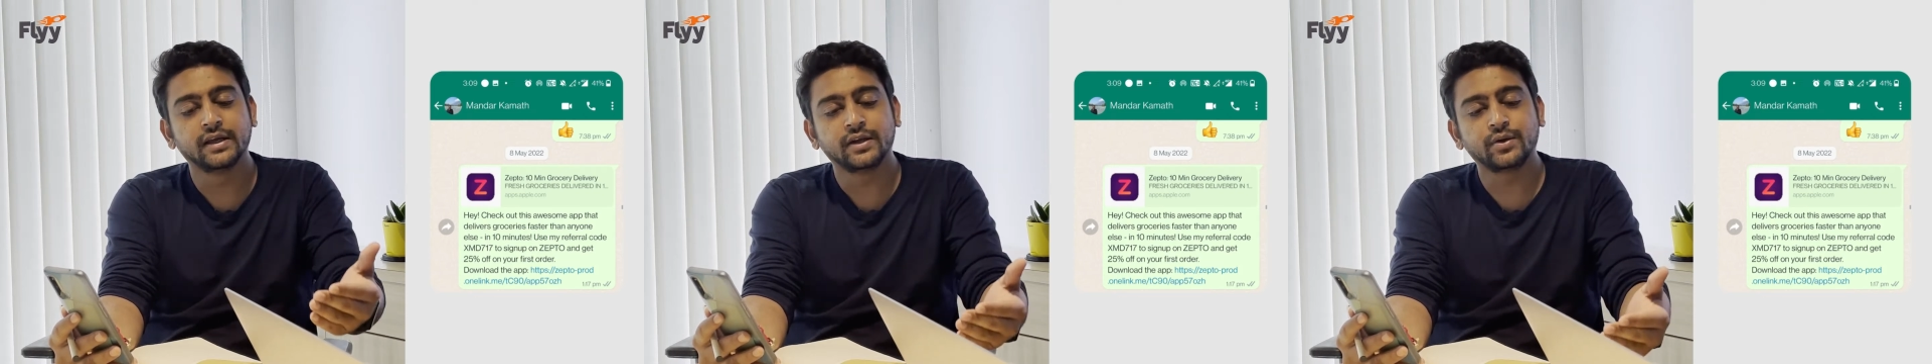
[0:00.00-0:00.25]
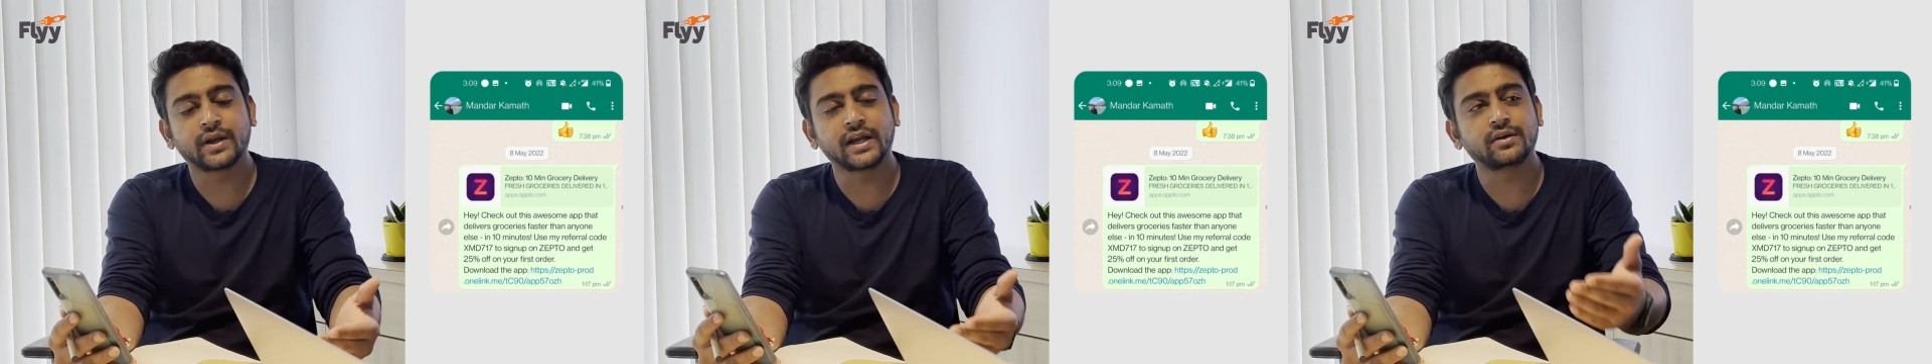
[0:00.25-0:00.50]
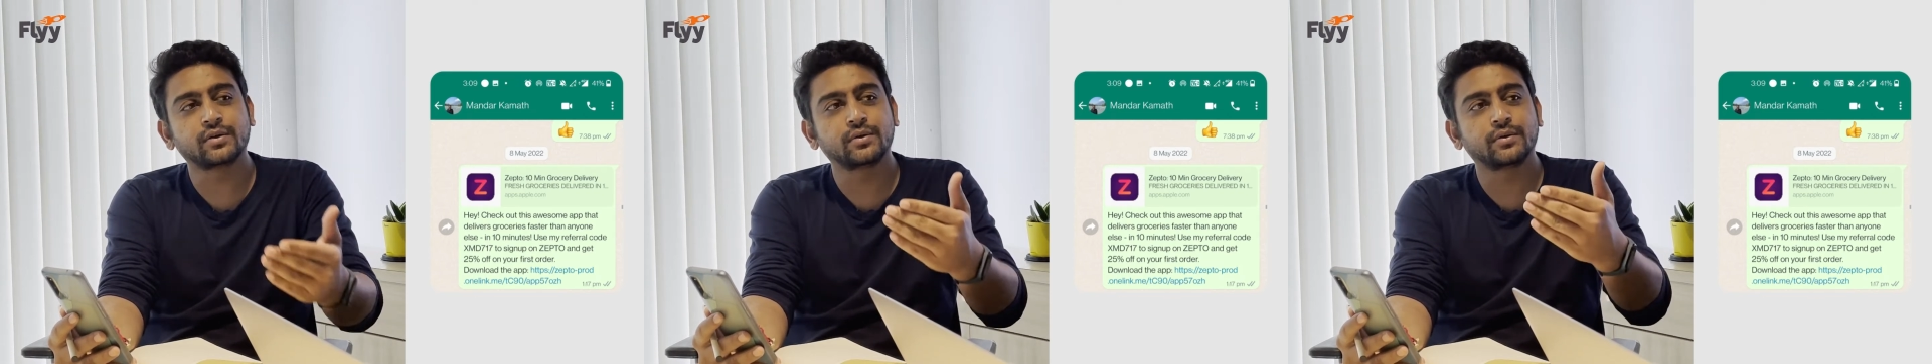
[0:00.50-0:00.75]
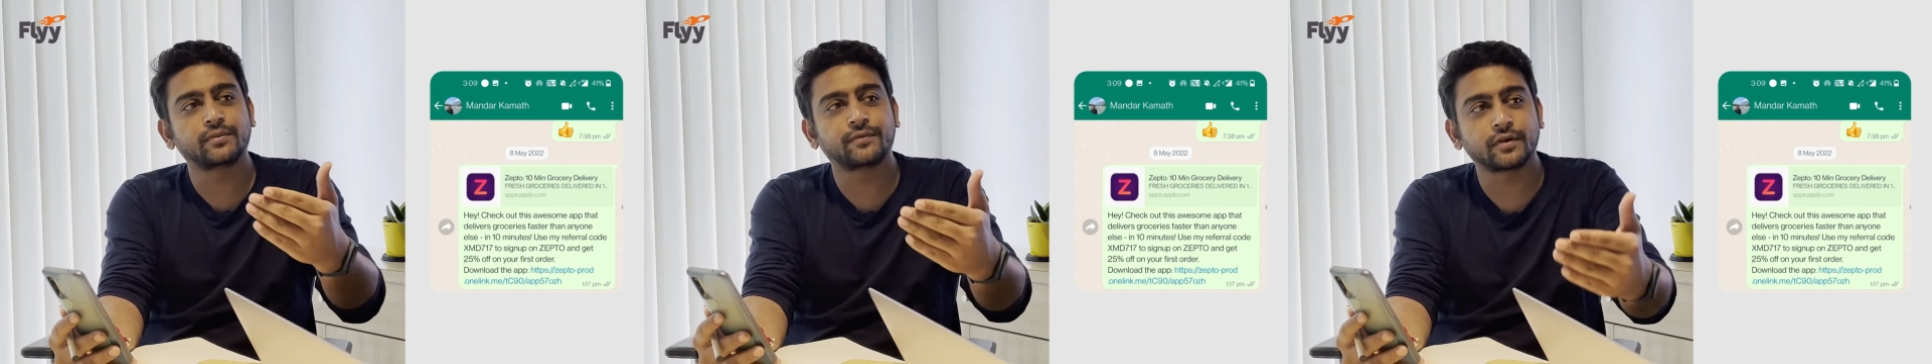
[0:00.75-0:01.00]
you get to
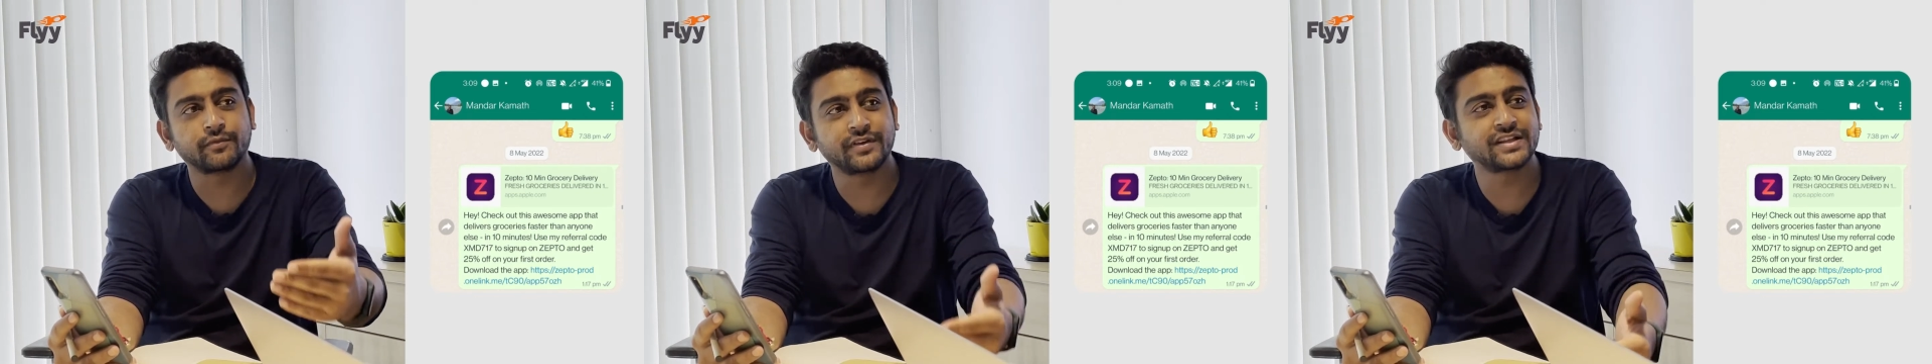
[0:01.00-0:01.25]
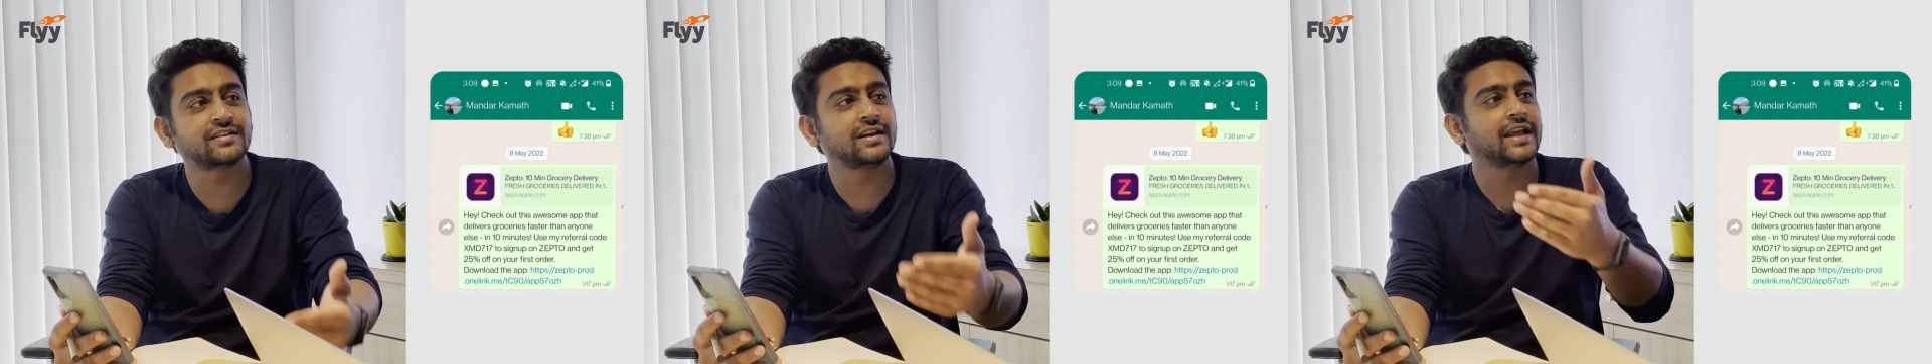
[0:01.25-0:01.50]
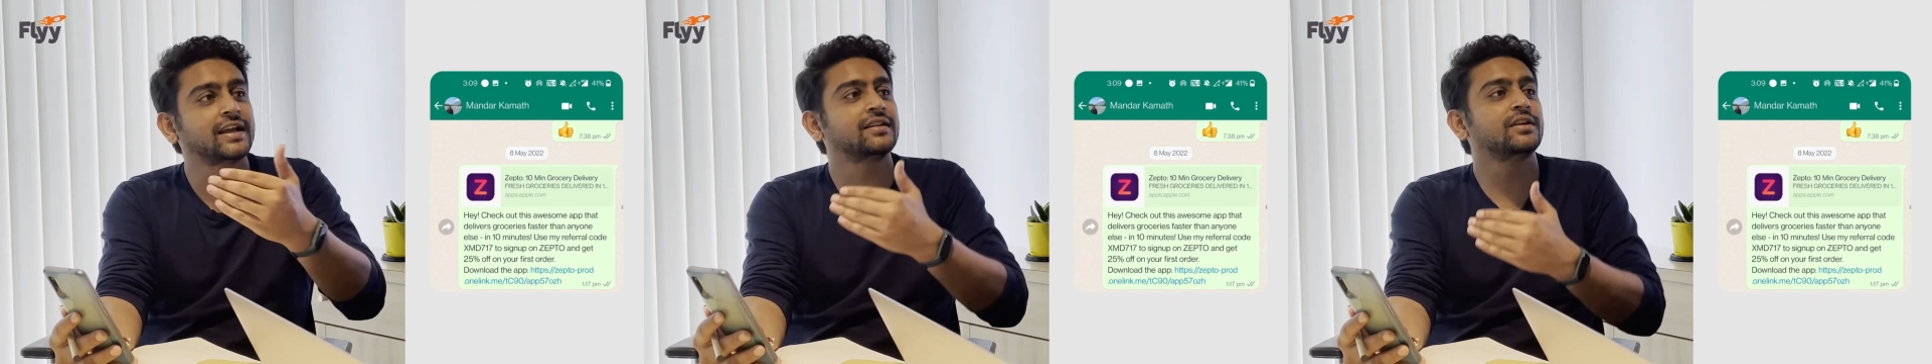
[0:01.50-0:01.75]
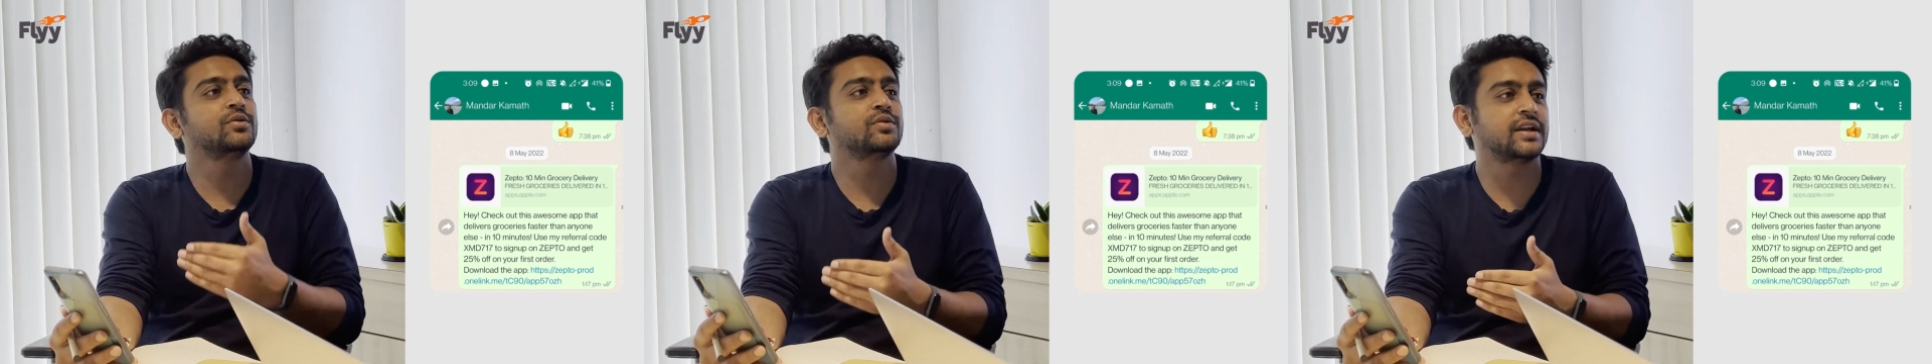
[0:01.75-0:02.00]
know from which link
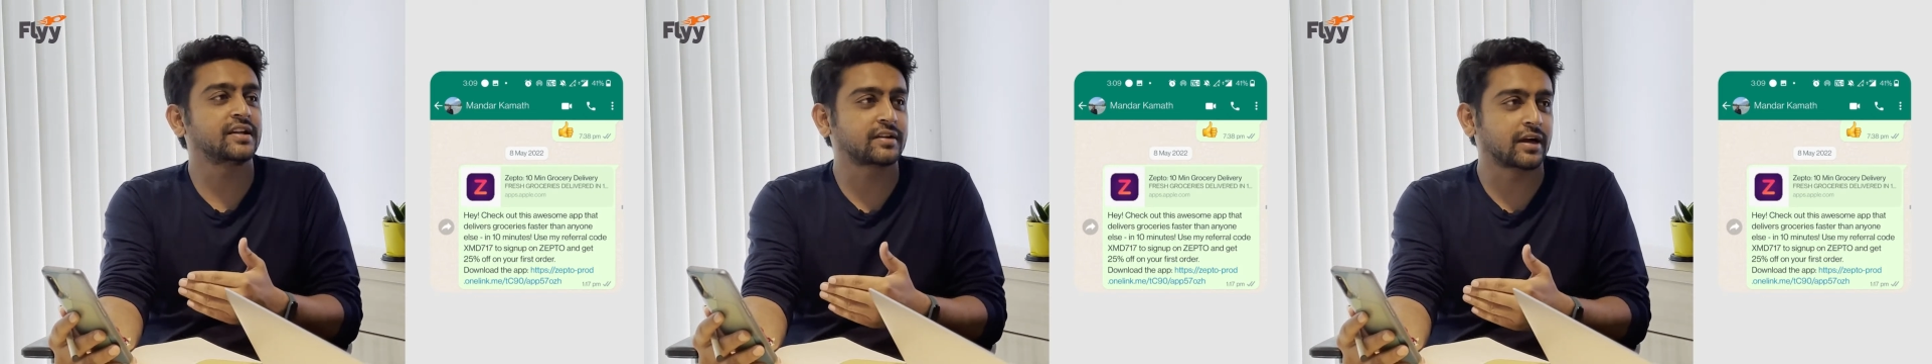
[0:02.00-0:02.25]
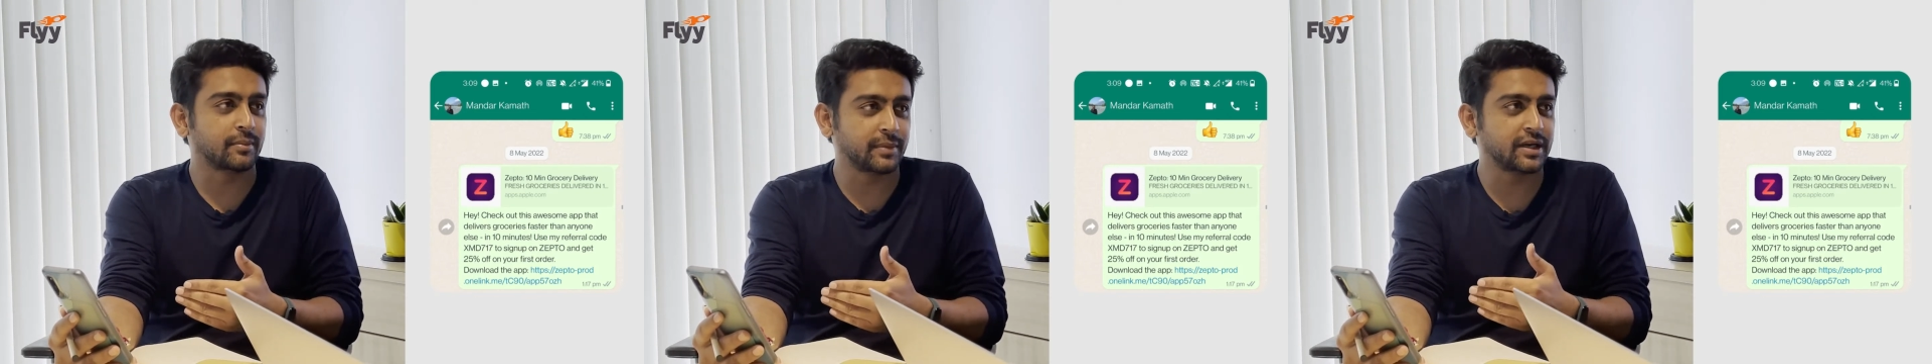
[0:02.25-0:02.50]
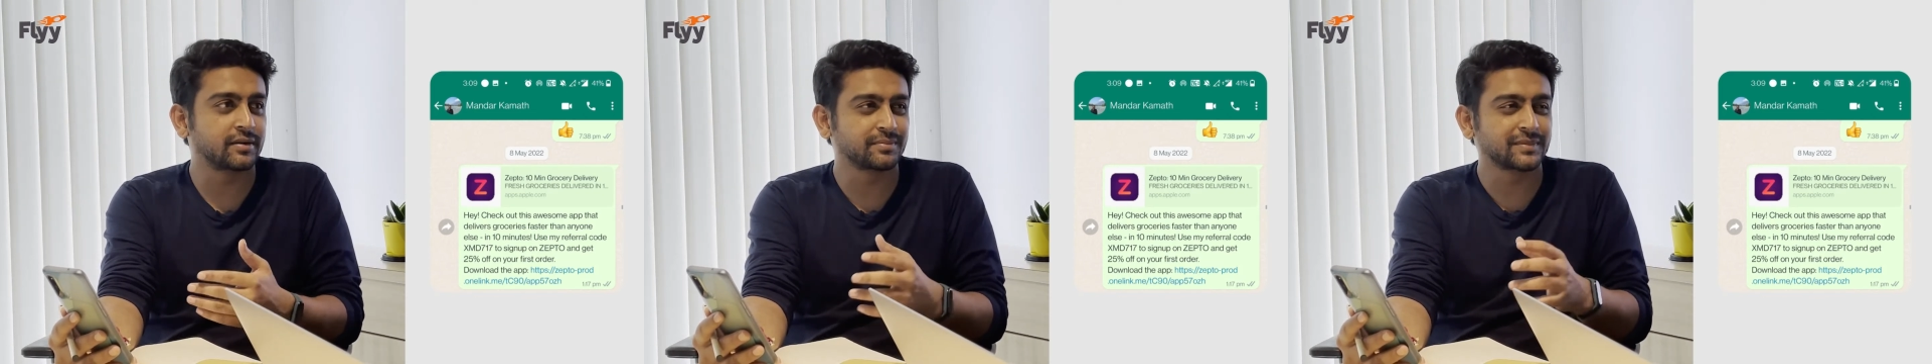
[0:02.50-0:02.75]
the user has come in.